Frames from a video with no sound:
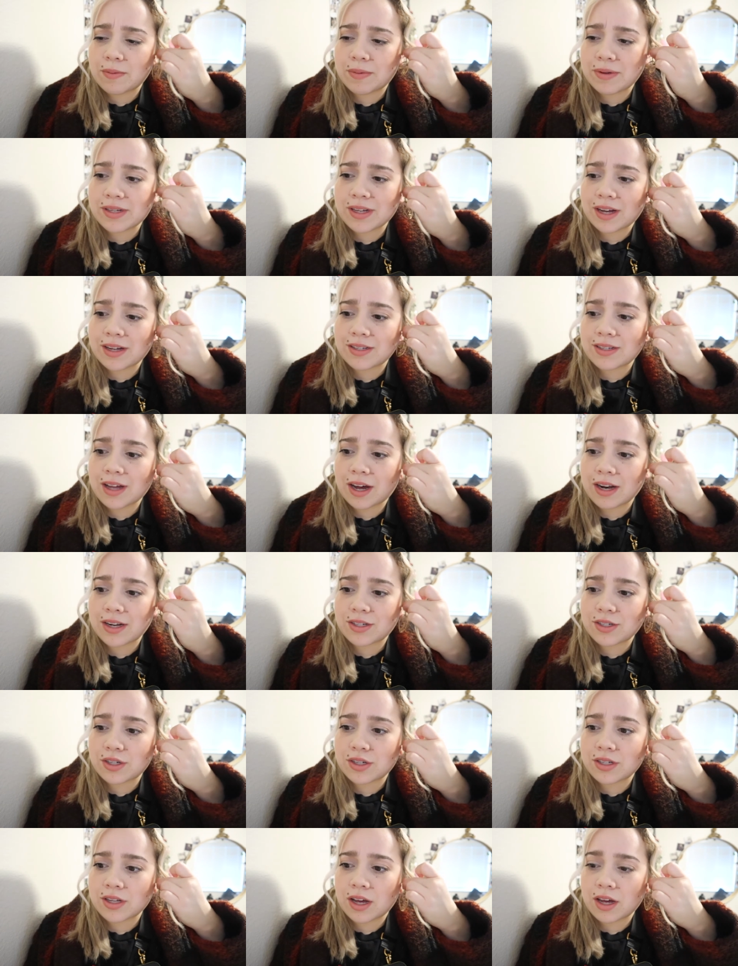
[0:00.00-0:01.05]
Besides that, it's
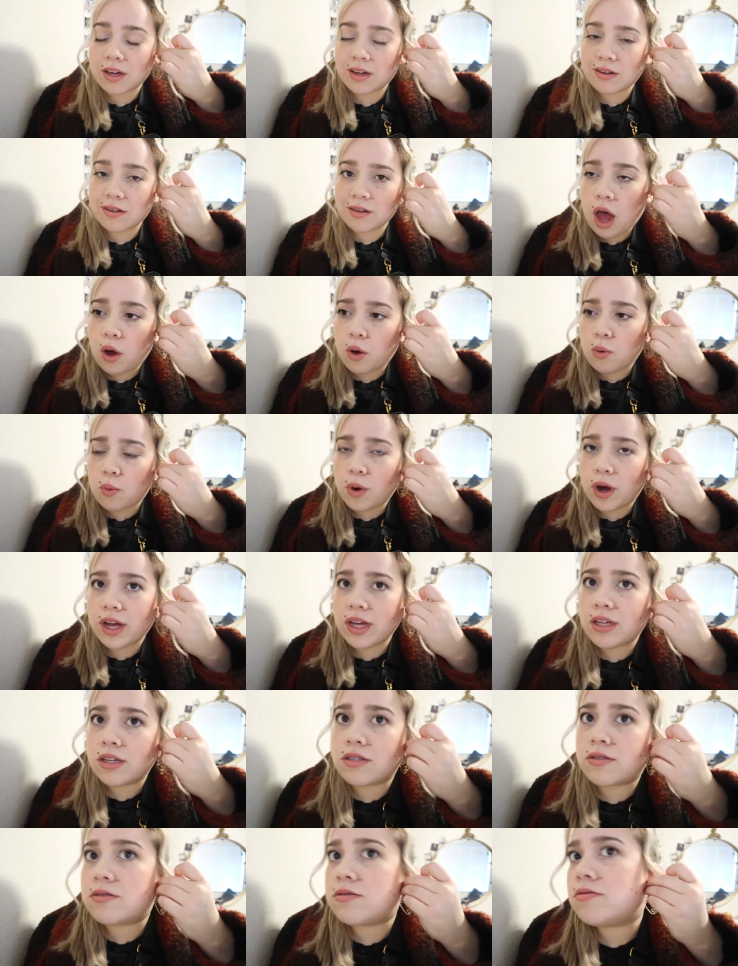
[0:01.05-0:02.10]
just like, why
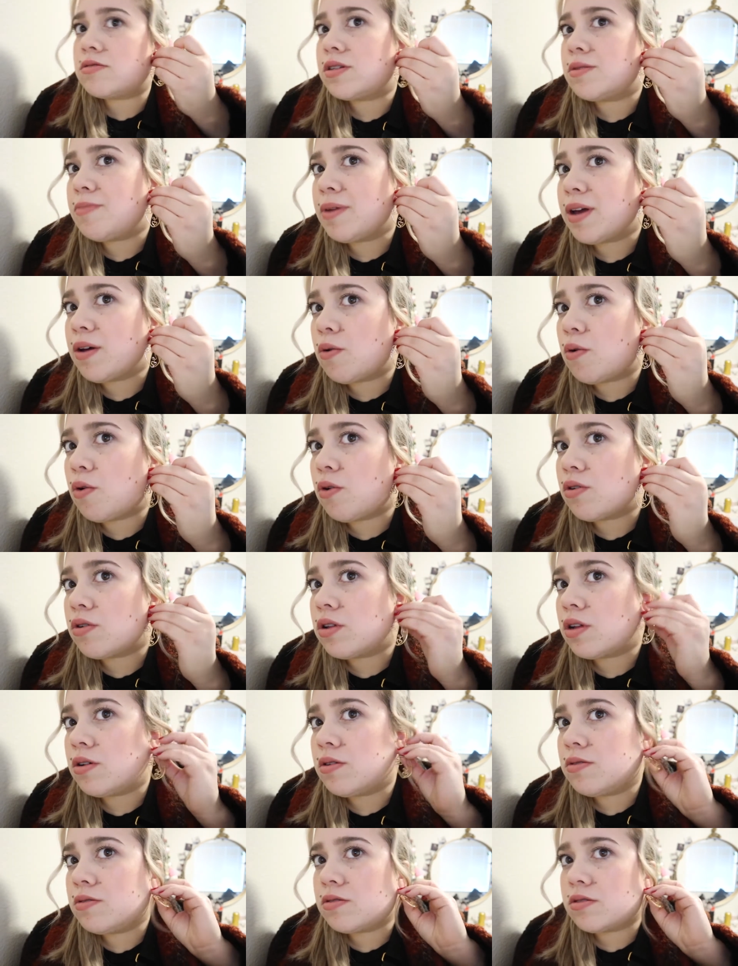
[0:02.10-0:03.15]
did my hole
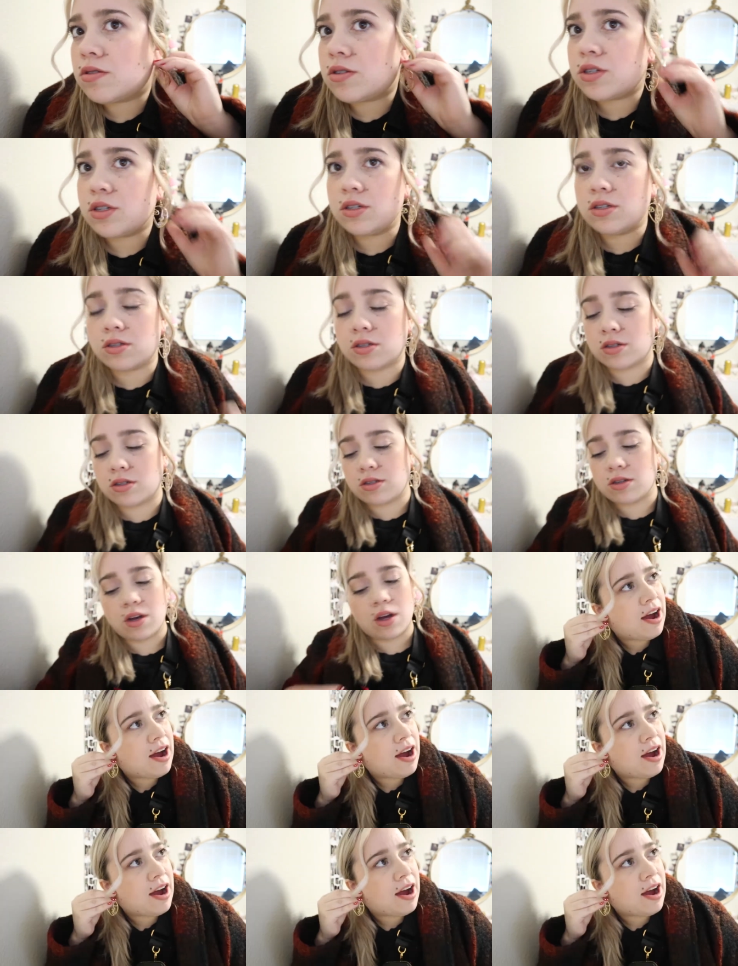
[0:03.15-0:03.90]
close? Jesus.